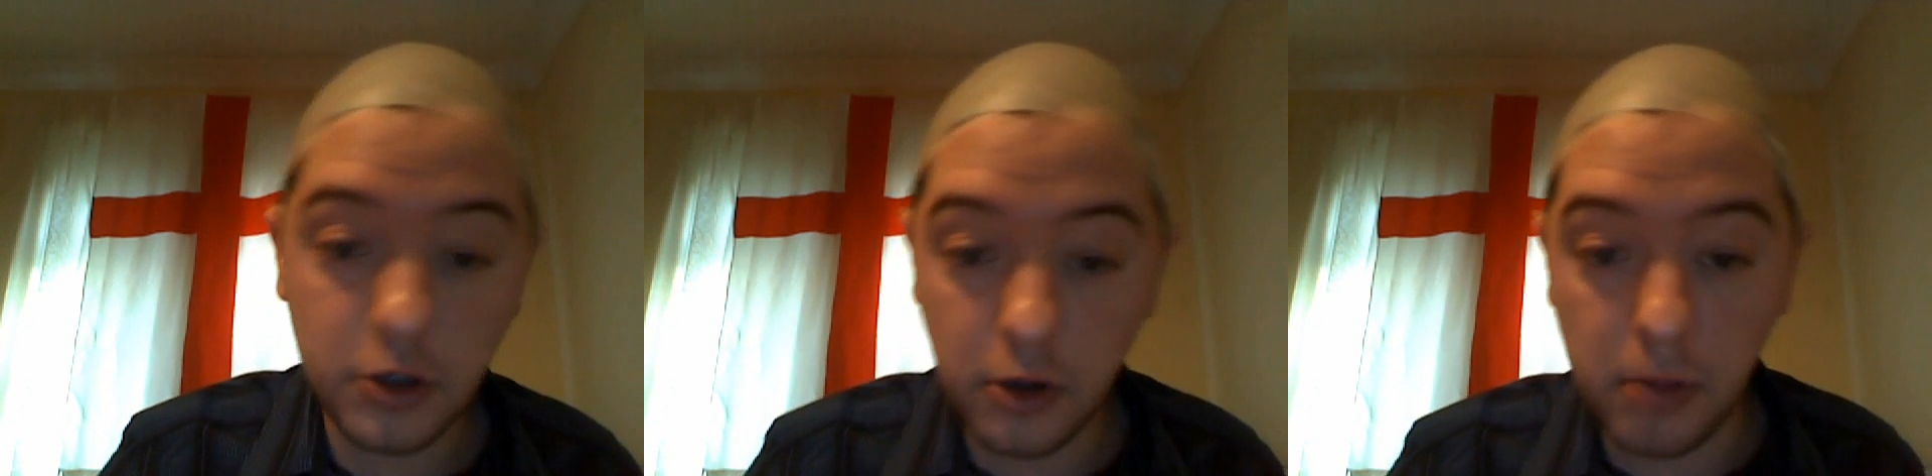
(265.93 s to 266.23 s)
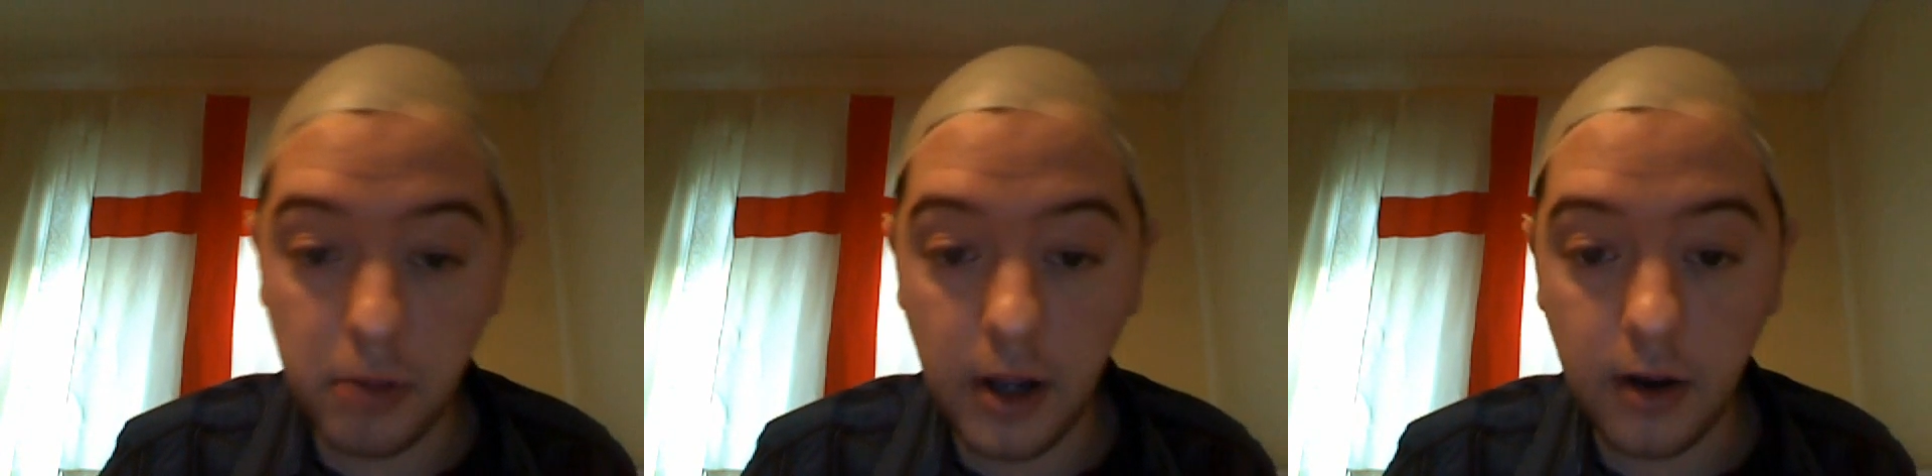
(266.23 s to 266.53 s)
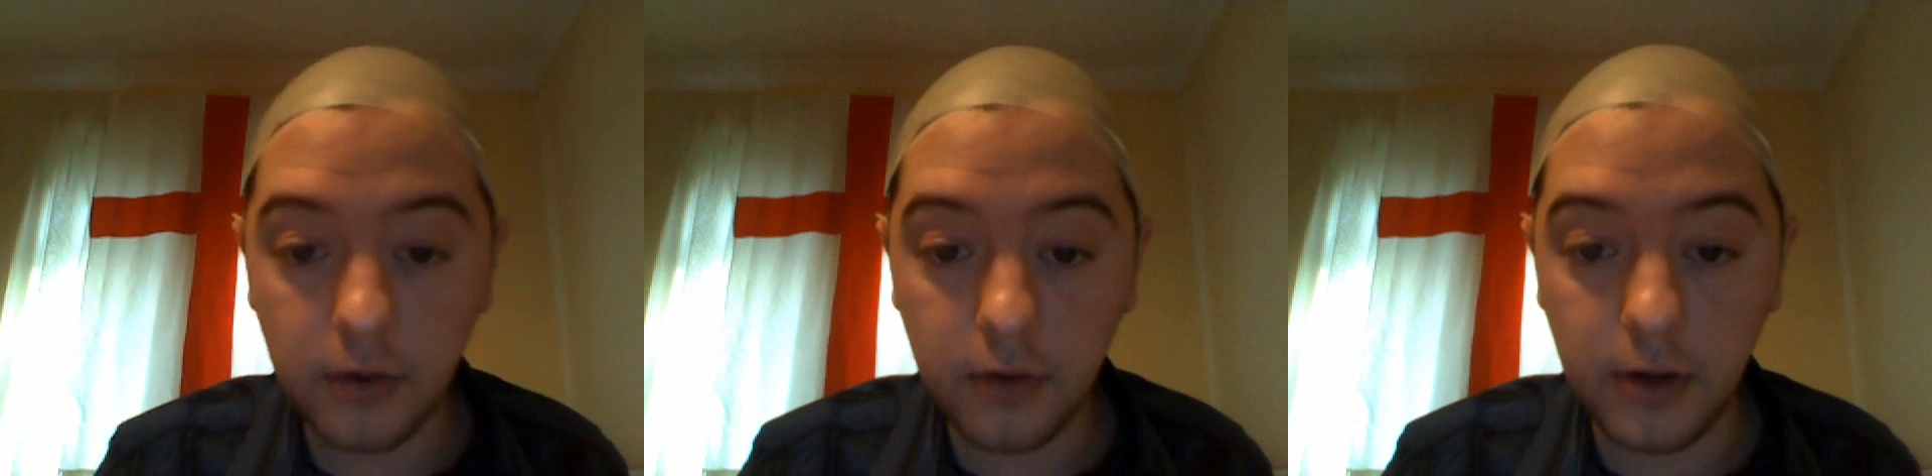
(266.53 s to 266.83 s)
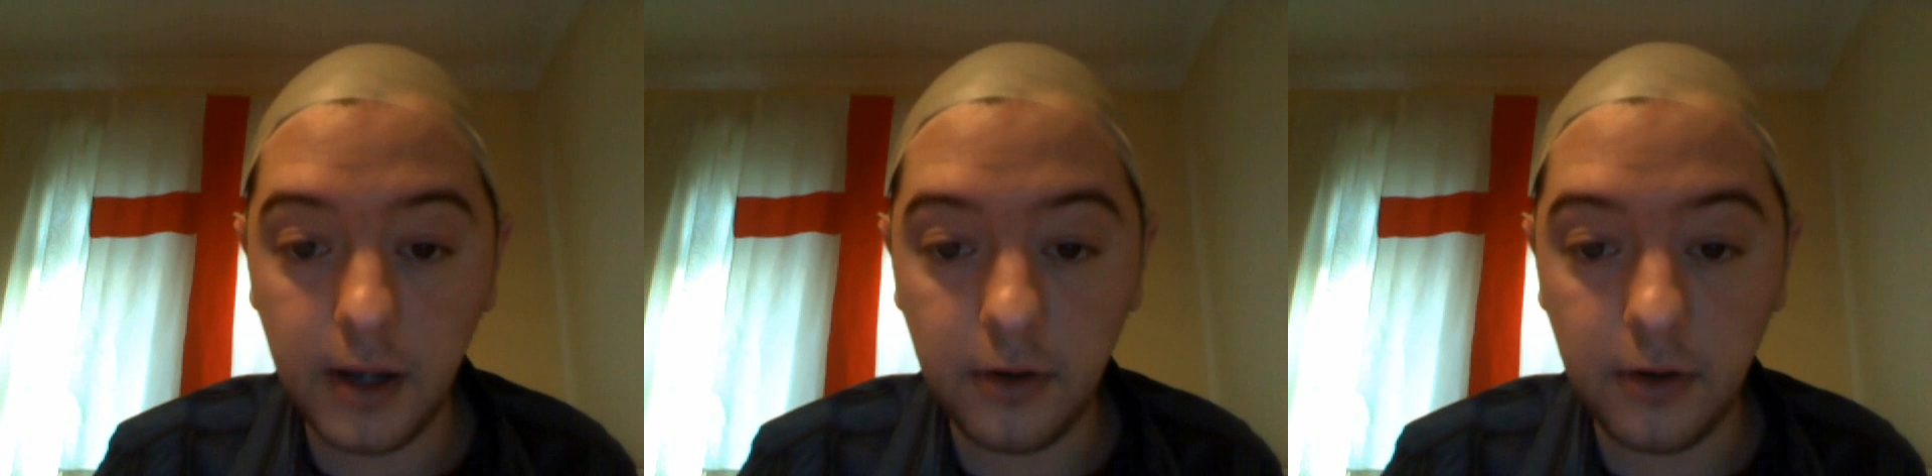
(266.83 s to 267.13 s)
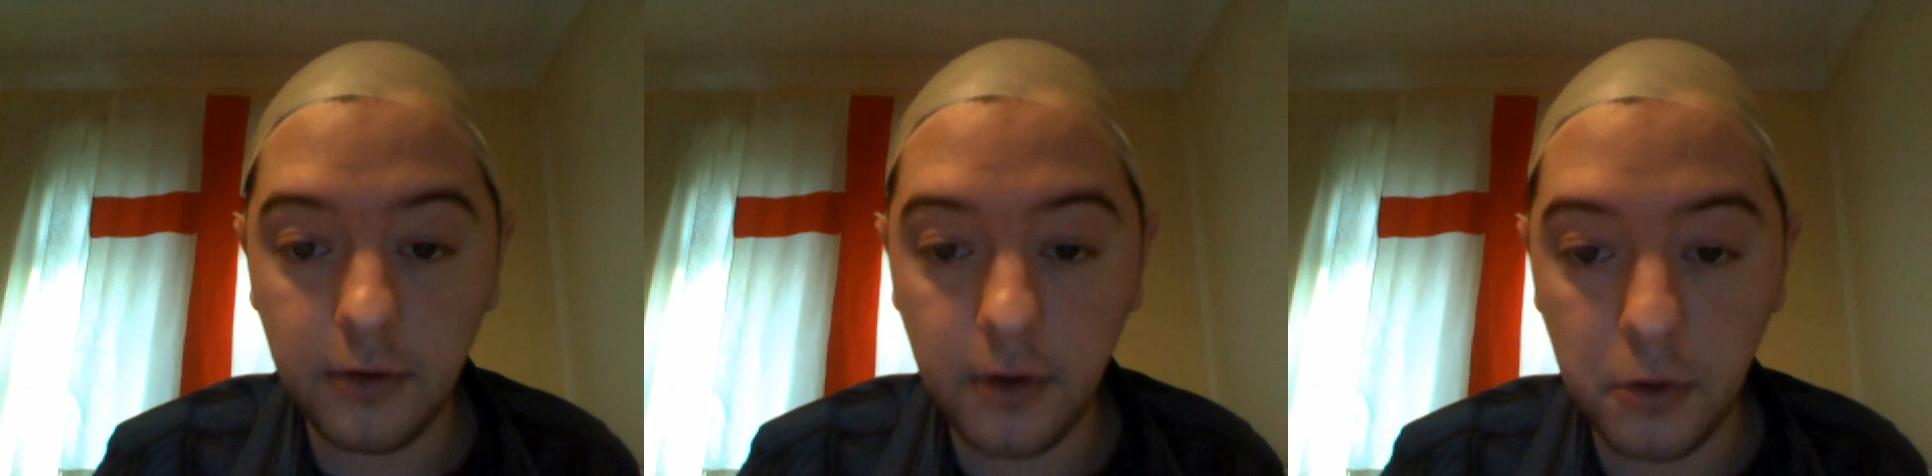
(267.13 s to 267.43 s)
Join me after
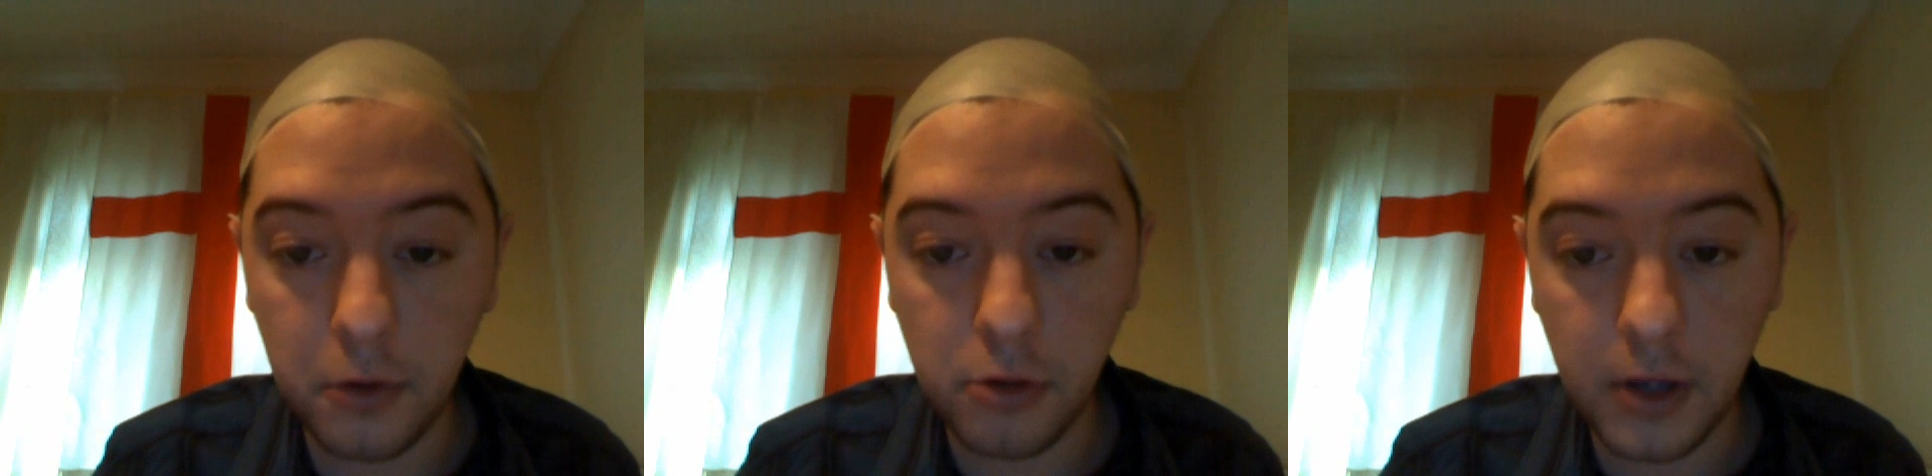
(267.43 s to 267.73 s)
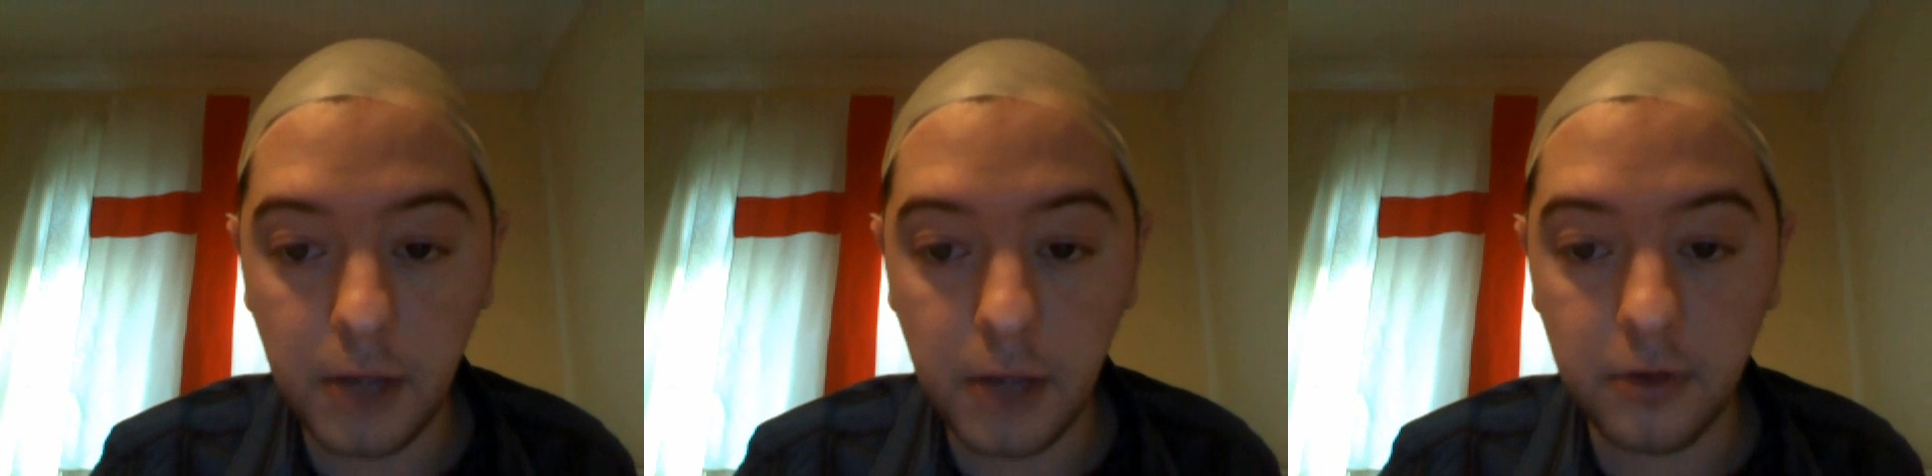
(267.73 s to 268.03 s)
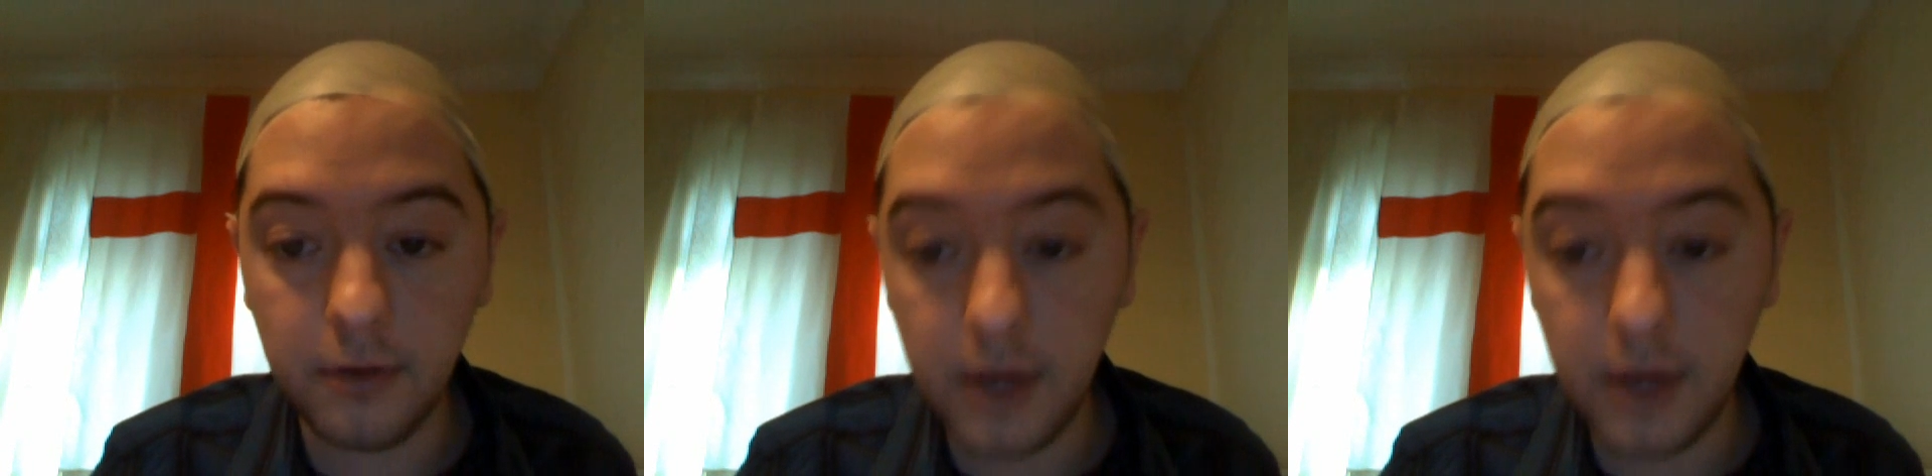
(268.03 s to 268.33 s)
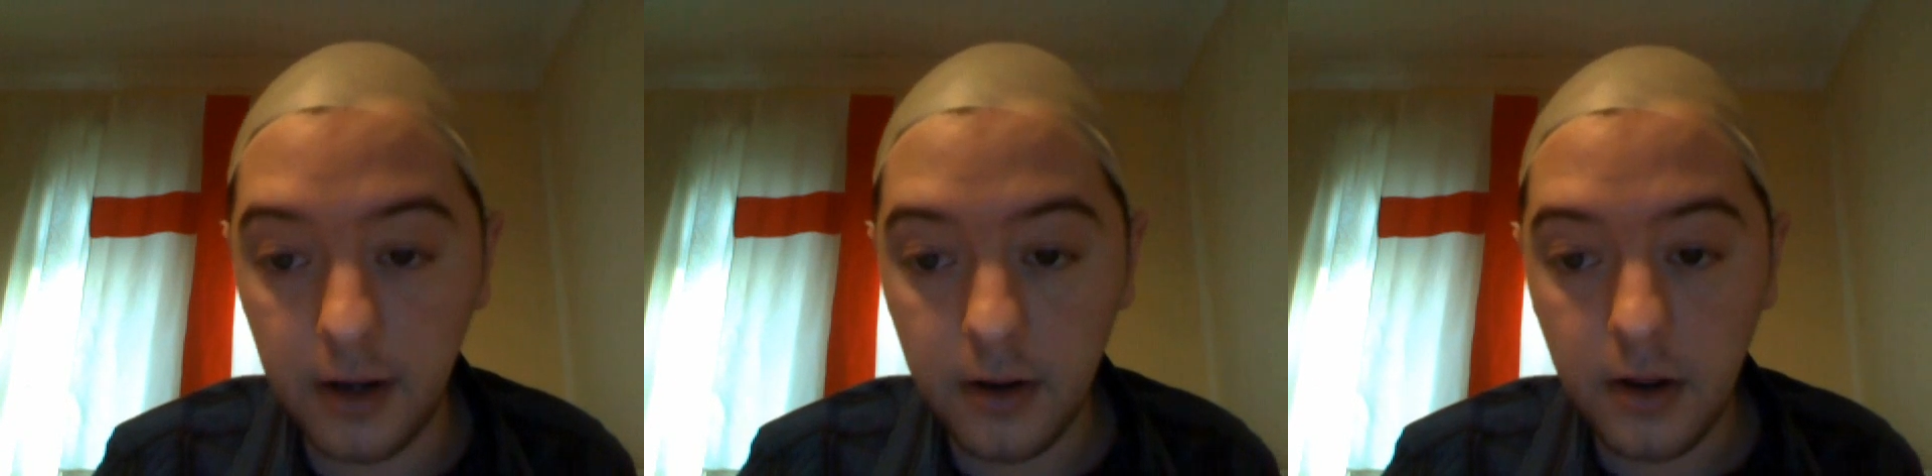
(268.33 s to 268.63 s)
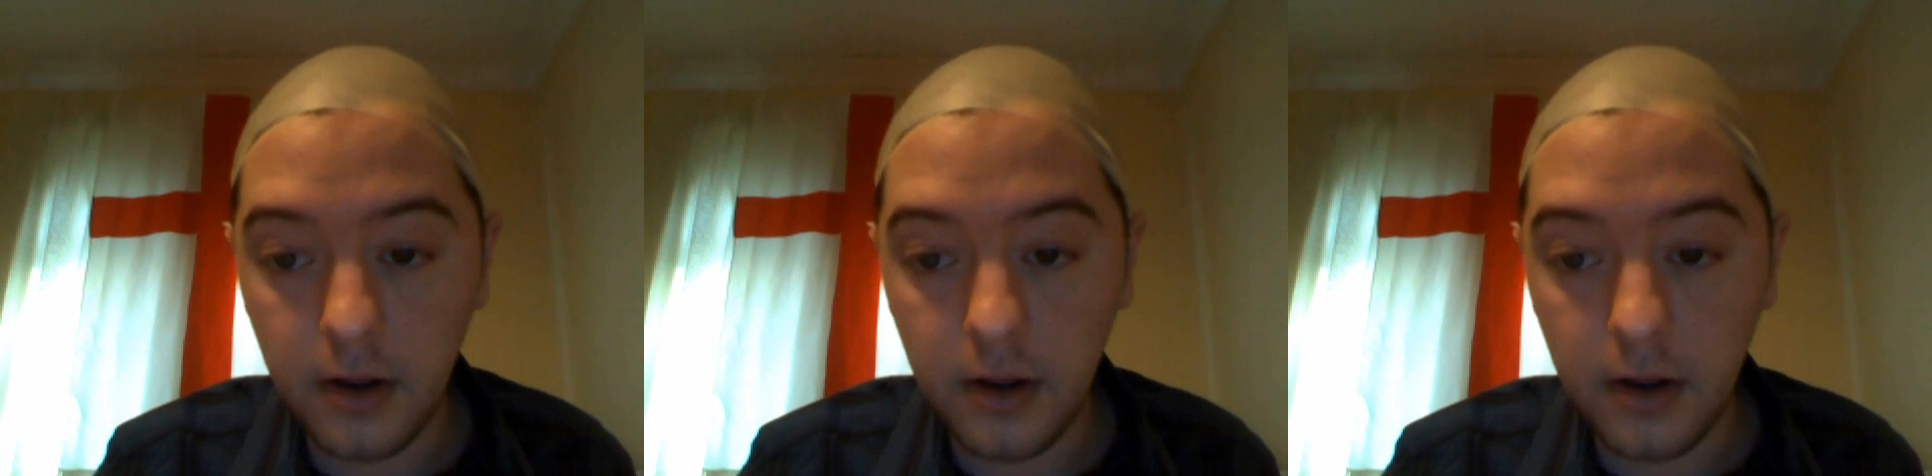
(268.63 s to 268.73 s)
England's final group game with Slovenia